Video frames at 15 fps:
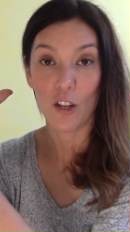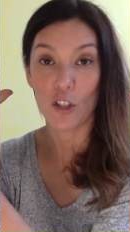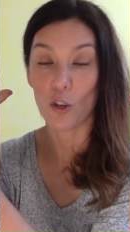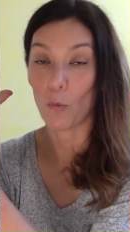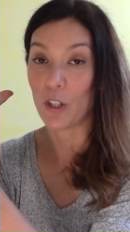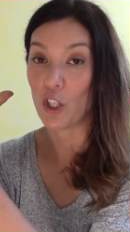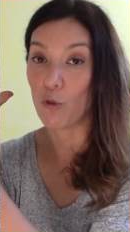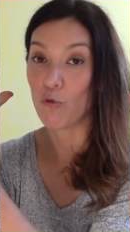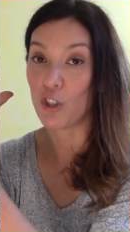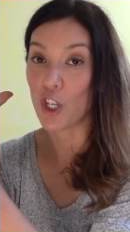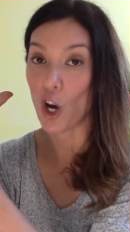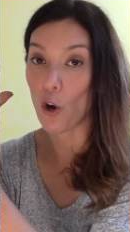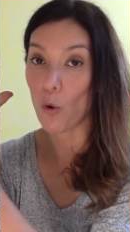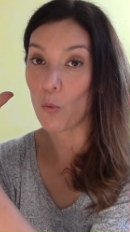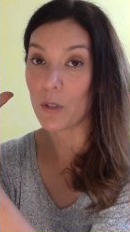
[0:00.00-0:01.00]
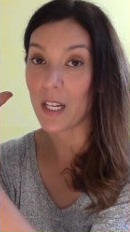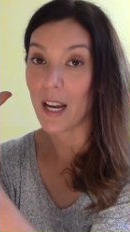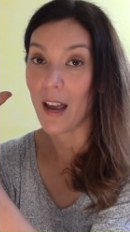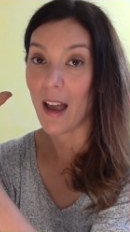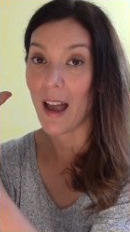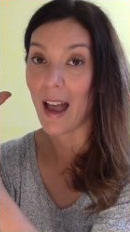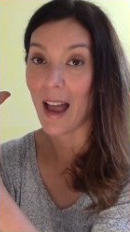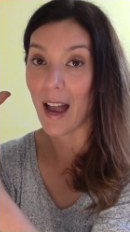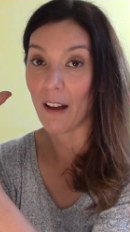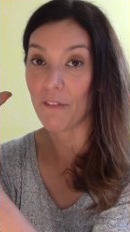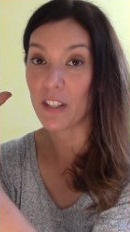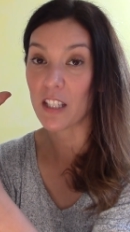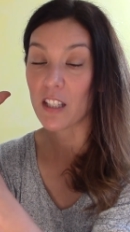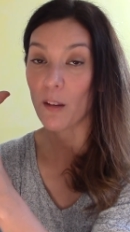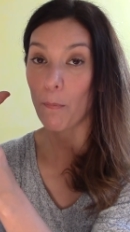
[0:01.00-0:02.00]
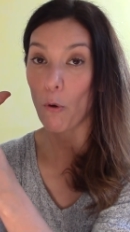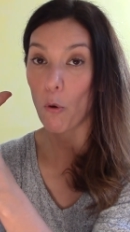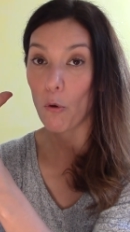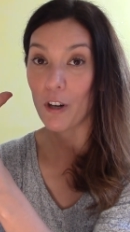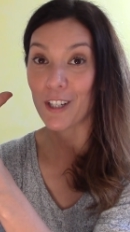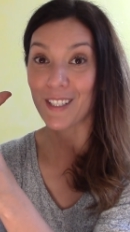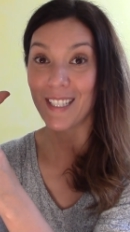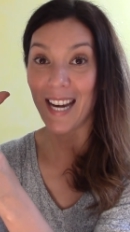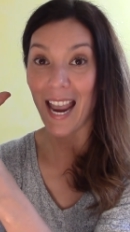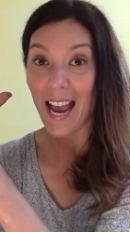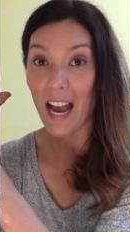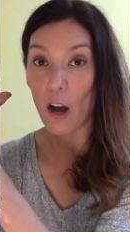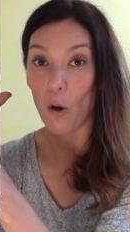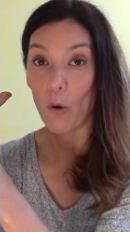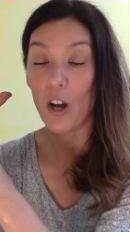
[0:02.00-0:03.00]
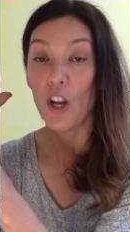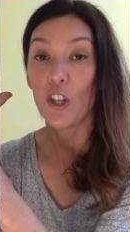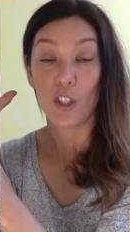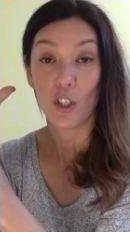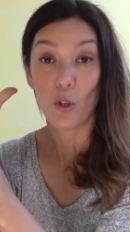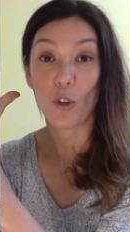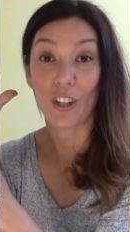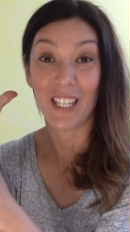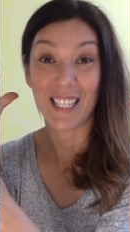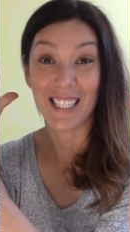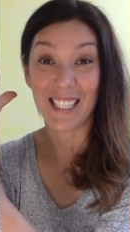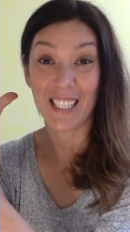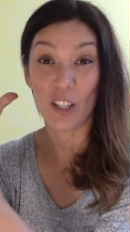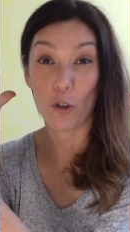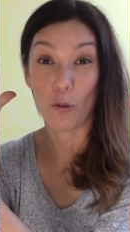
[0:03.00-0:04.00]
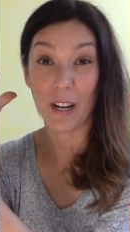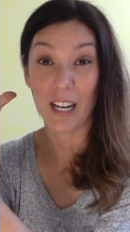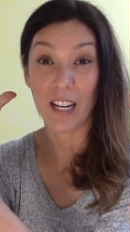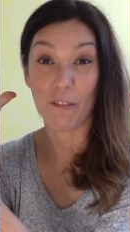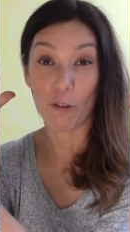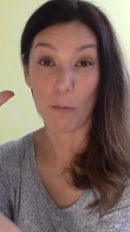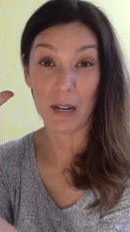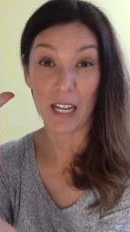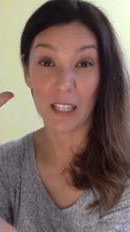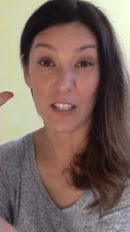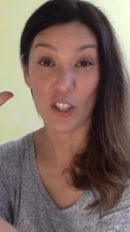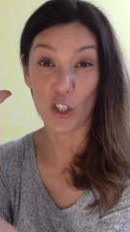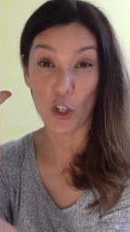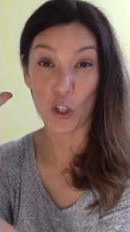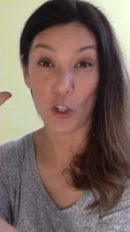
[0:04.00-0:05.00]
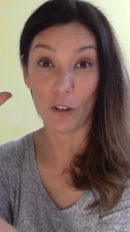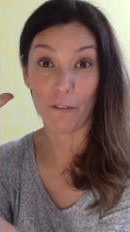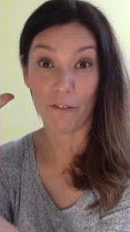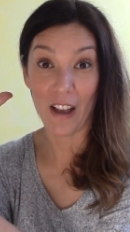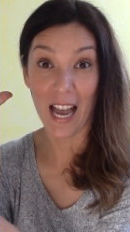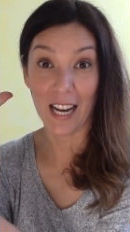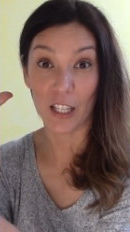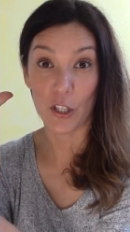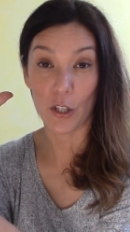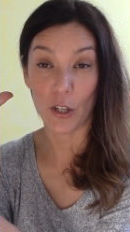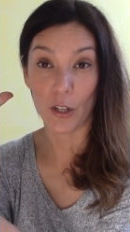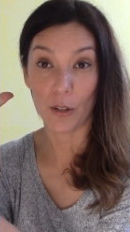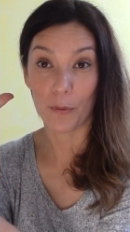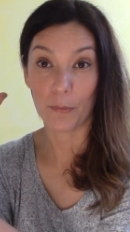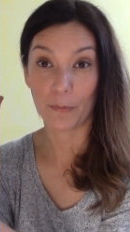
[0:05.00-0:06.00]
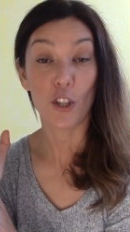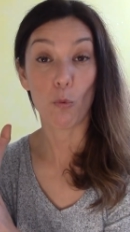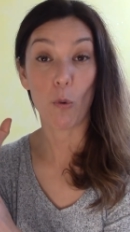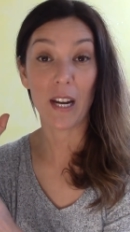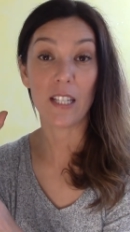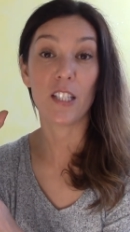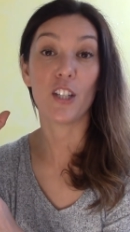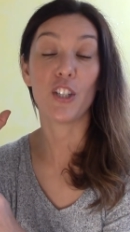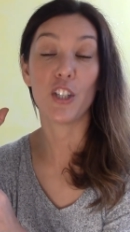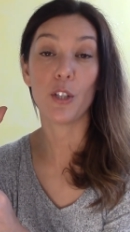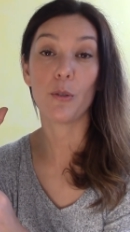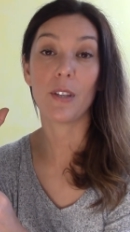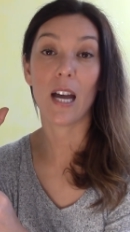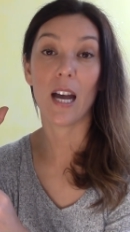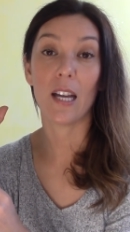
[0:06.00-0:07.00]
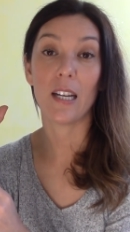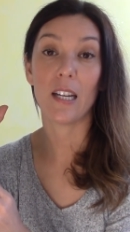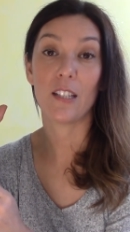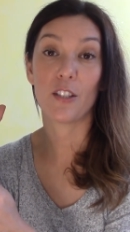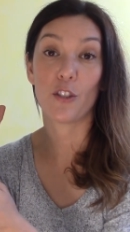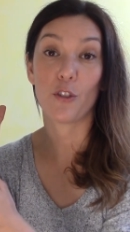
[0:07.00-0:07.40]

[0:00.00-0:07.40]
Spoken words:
So when you don't have the support now, you're going to need to create it from an external factor. The way to do that is